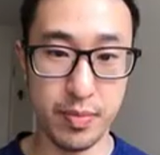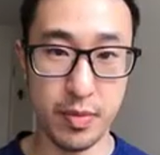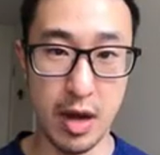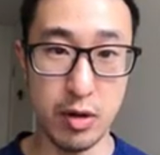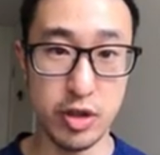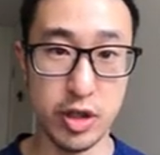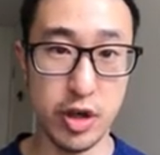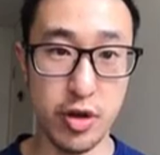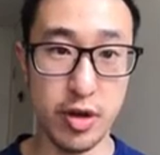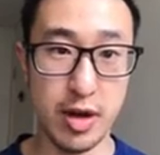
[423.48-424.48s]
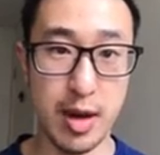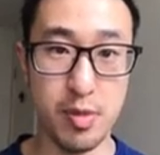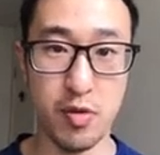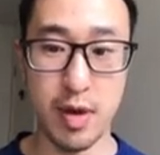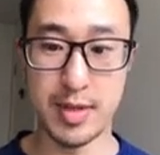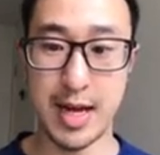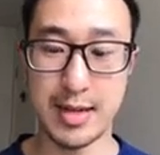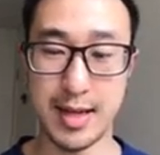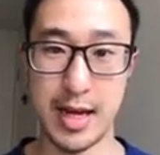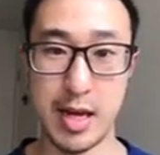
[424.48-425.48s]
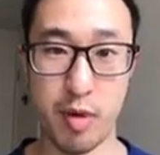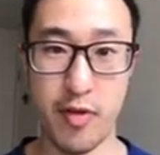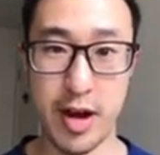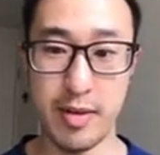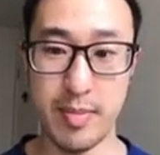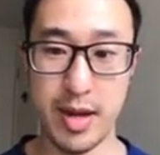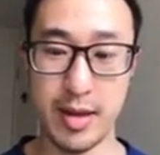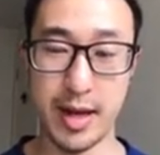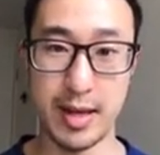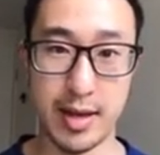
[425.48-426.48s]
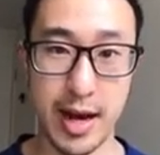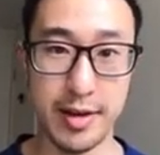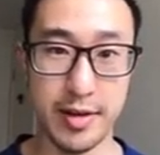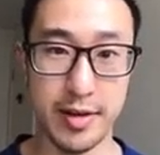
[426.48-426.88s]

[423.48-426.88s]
I'll just show you the couple of websites that he provided me that he liked.